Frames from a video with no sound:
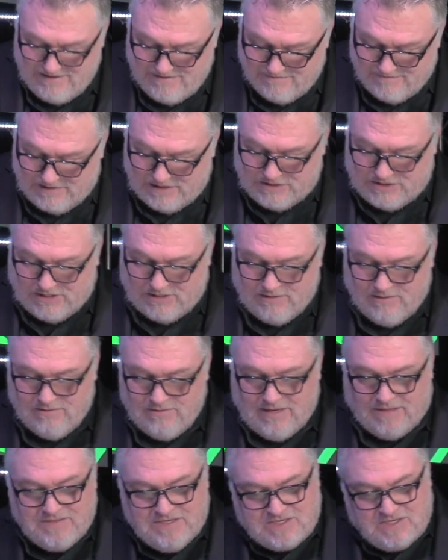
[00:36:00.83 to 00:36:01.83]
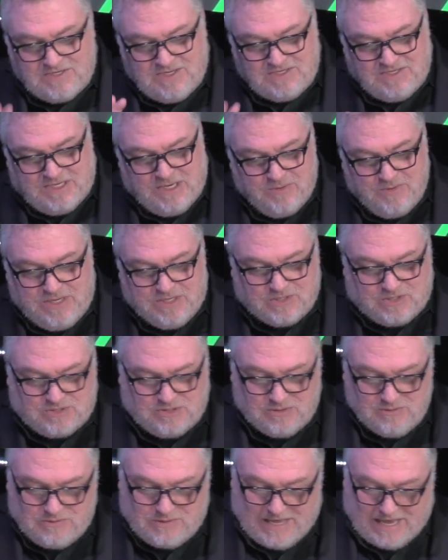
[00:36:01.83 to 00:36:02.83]
vision. Now, this is a serious
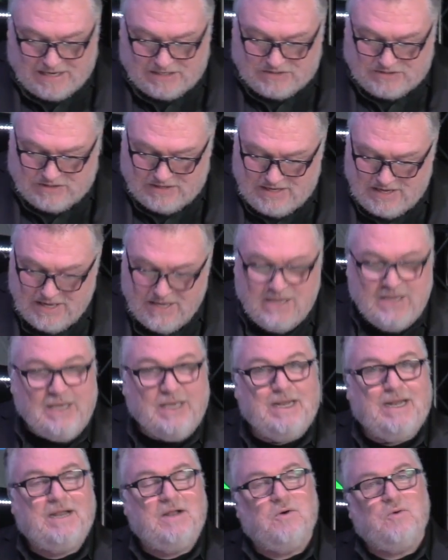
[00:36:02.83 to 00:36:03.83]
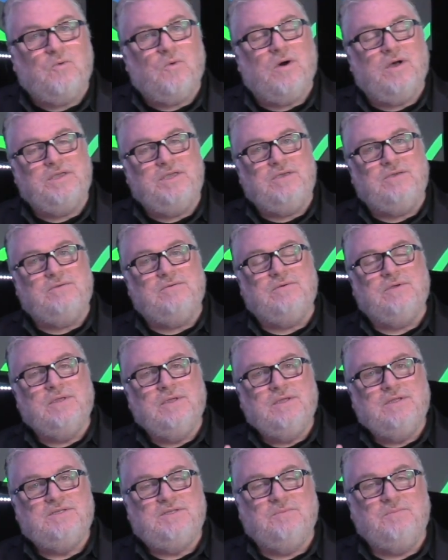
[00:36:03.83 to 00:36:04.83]
truth, actually, and I don't want you
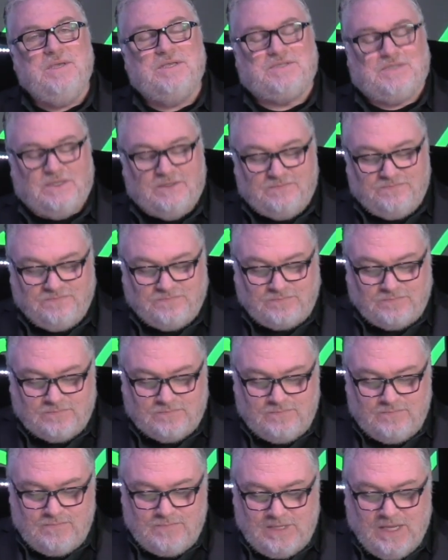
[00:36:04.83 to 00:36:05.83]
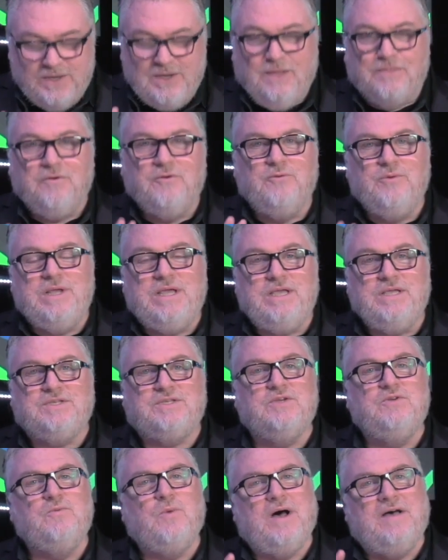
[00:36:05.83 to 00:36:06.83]
to miss it. Another
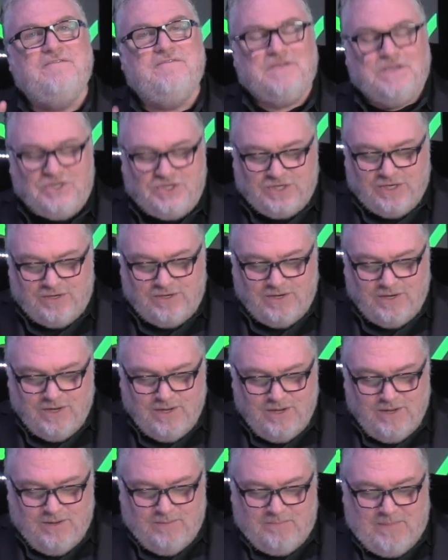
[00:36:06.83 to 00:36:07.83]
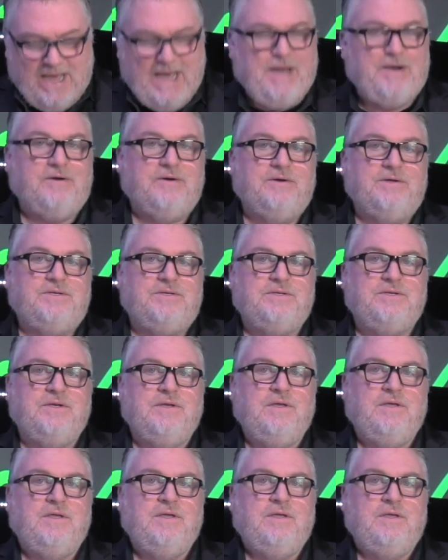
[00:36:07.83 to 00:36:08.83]
reason why vision matters.
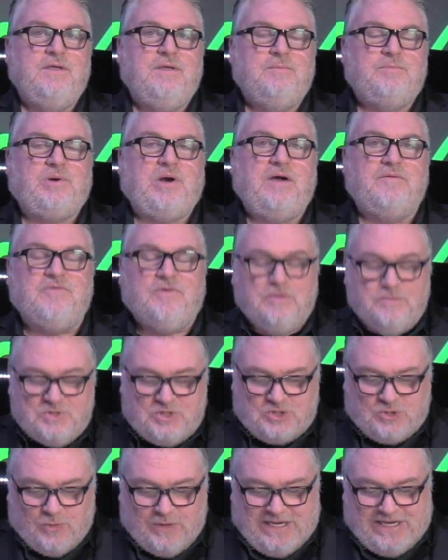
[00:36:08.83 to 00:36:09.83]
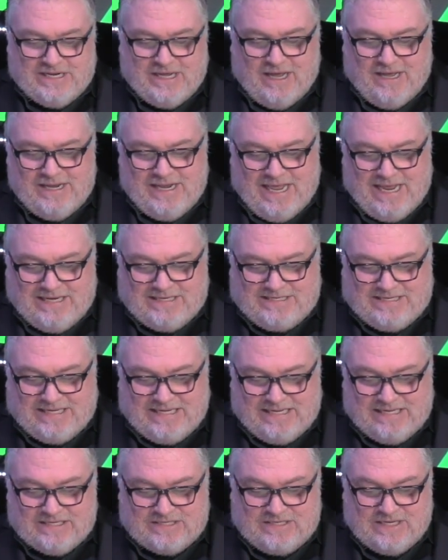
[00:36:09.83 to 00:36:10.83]
Proverbs
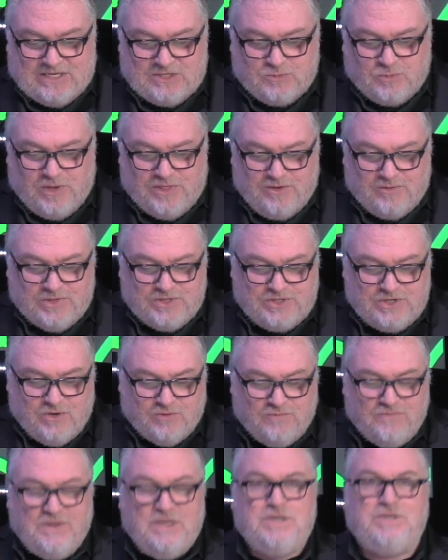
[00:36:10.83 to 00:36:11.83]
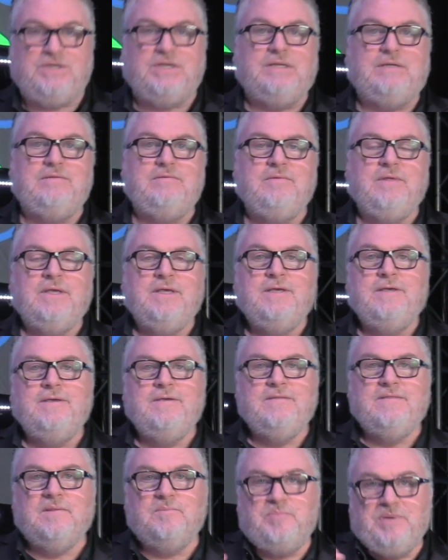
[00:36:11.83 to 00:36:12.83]
29:18 says, where there is no vision,
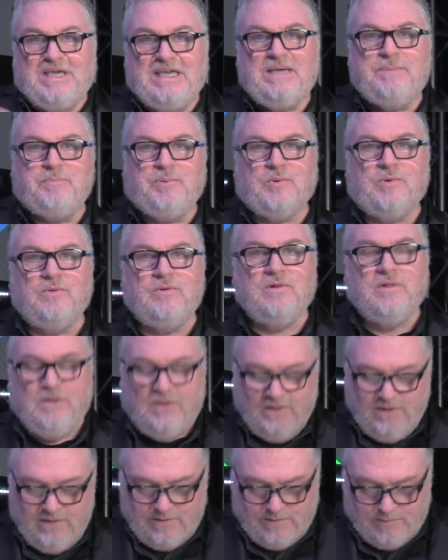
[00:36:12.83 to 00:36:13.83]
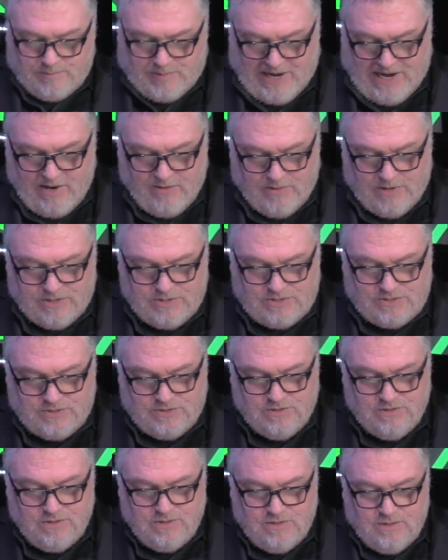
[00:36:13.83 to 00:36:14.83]
the people
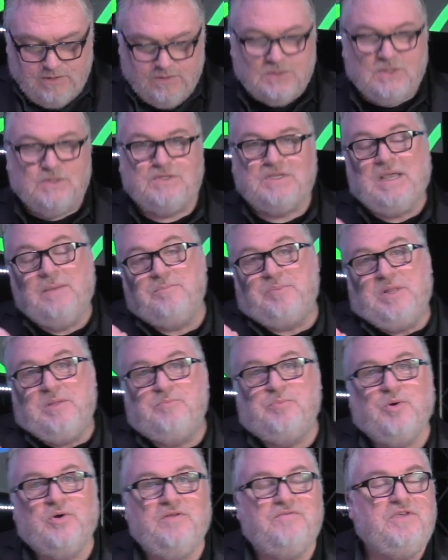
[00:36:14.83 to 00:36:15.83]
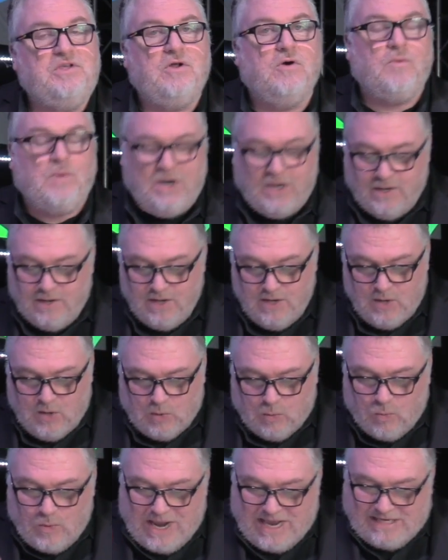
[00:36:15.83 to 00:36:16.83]
perish. So simply put, if you don't want to
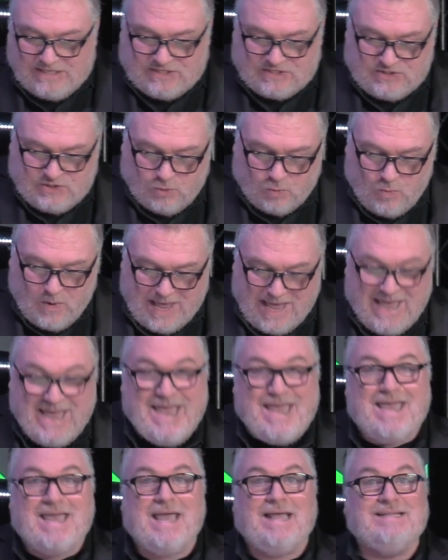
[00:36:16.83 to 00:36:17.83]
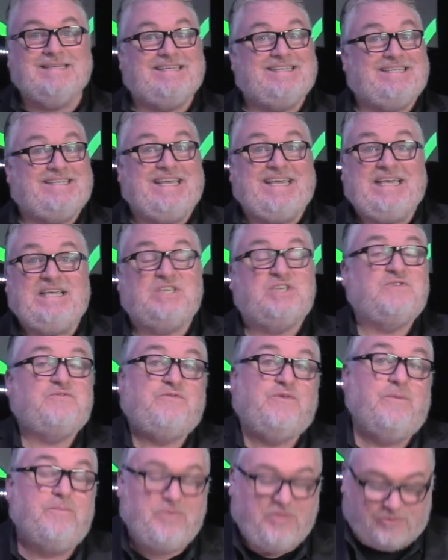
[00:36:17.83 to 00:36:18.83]
waste away and cease
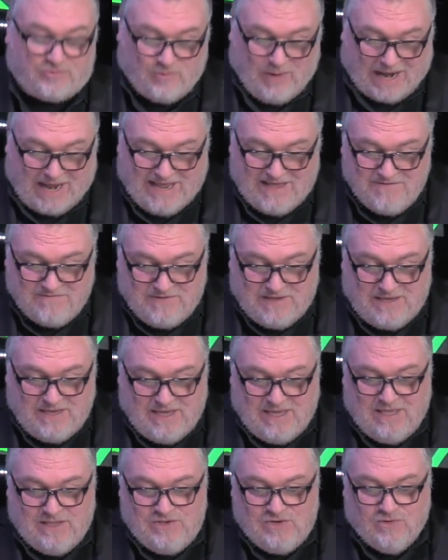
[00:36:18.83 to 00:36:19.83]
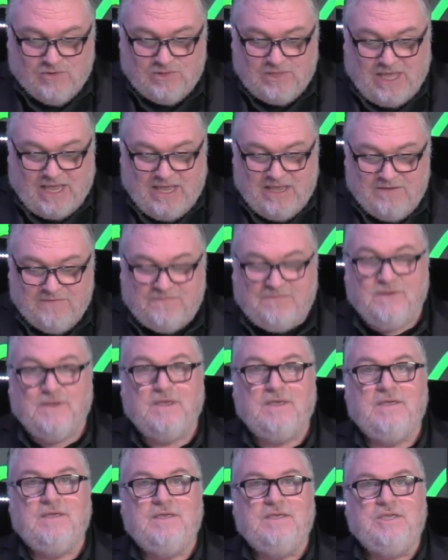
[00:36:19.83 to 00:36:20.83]
from thriving in your life,
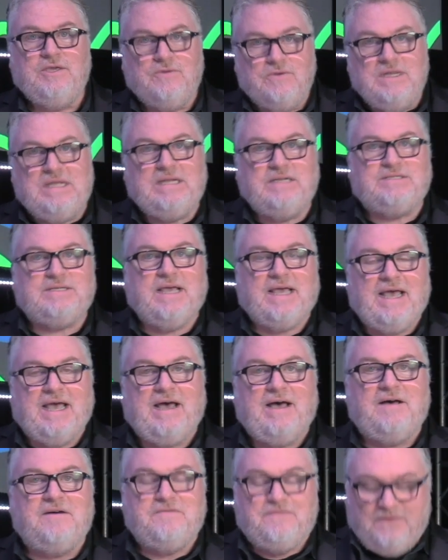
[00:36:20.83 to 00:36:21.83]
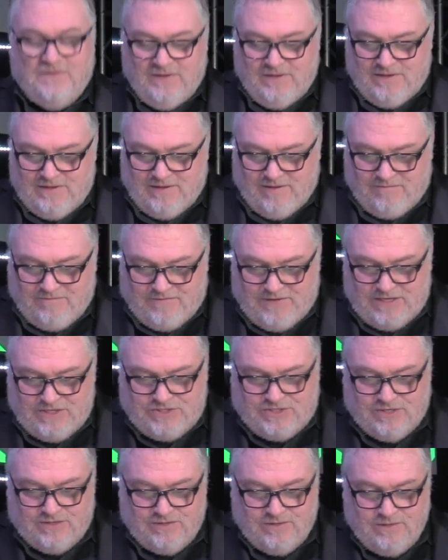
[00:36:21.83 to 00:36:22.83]
you need to have a
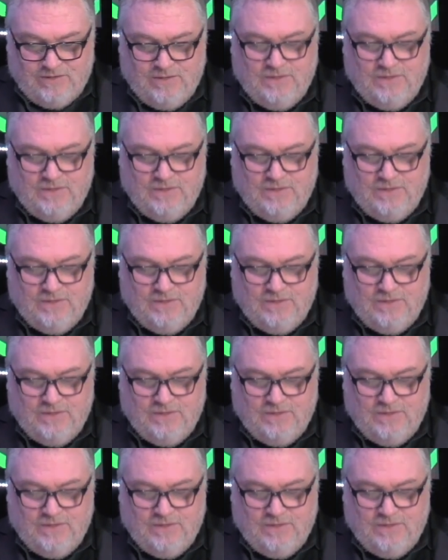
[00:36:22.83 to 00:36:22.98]
vision.